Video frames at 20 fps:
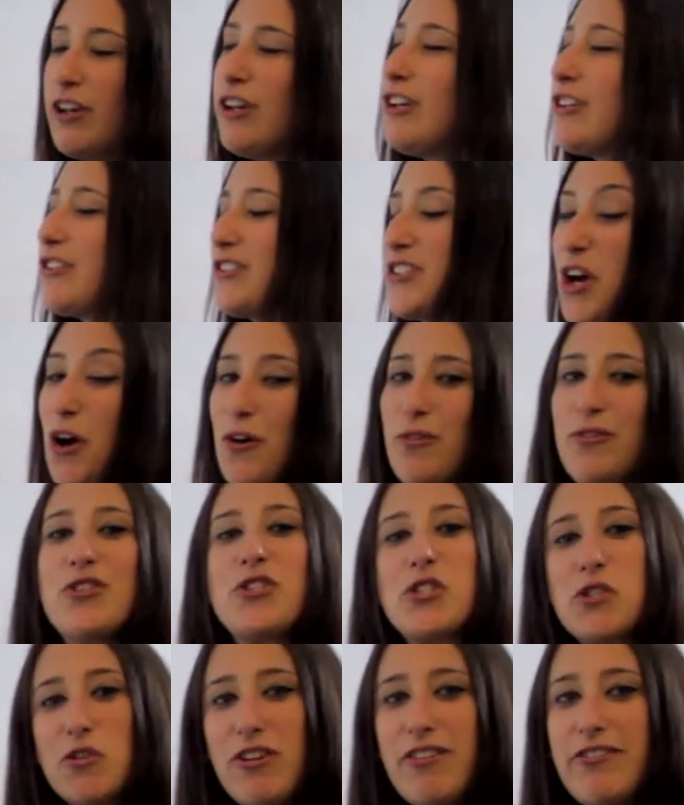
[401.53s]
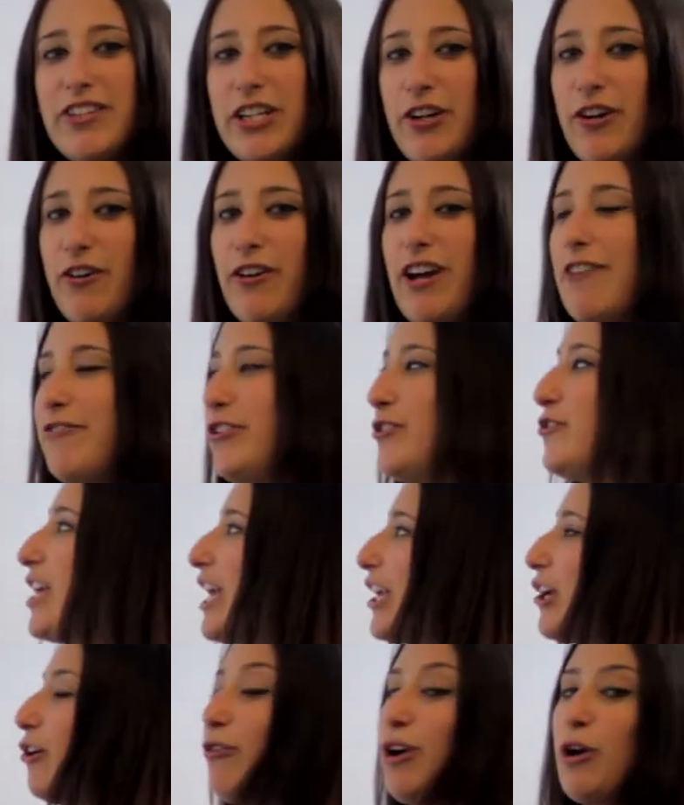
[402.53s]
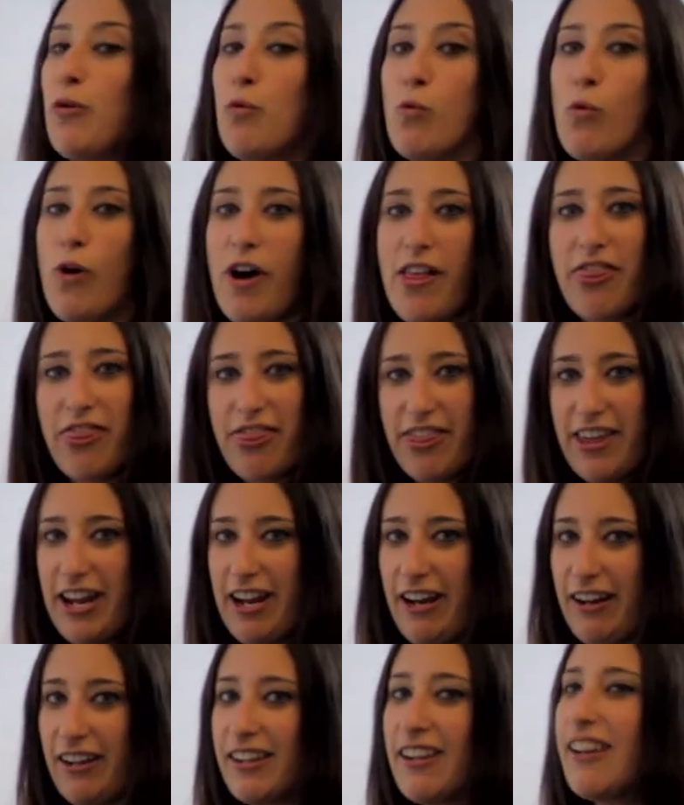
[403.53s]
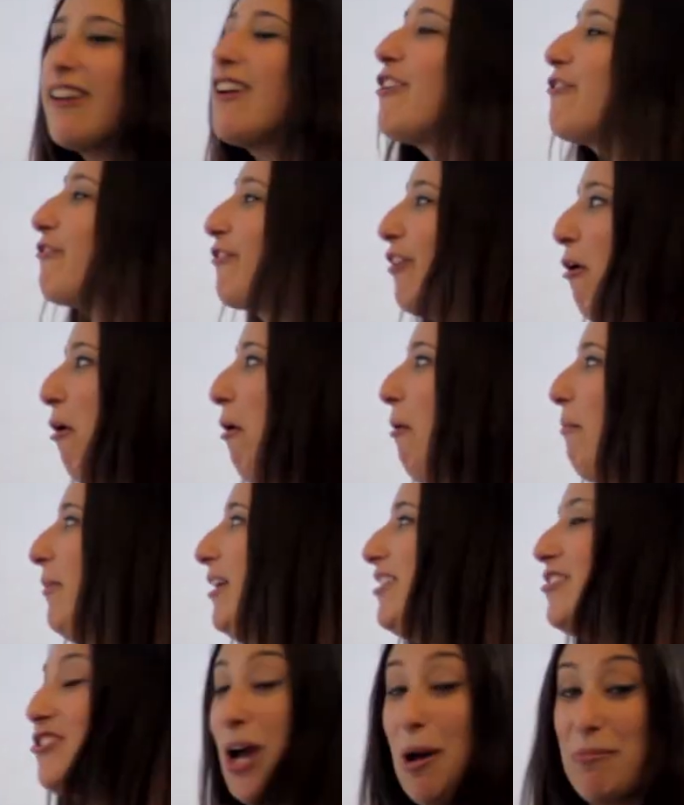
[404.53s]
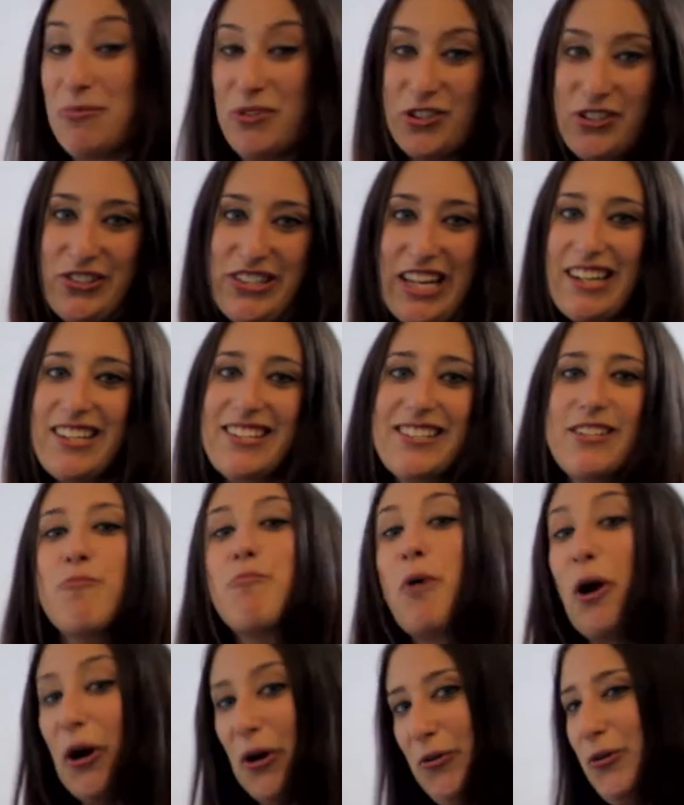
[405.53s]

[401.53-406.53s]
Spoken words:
So to review, if you take away one thing from Chapter 6, Part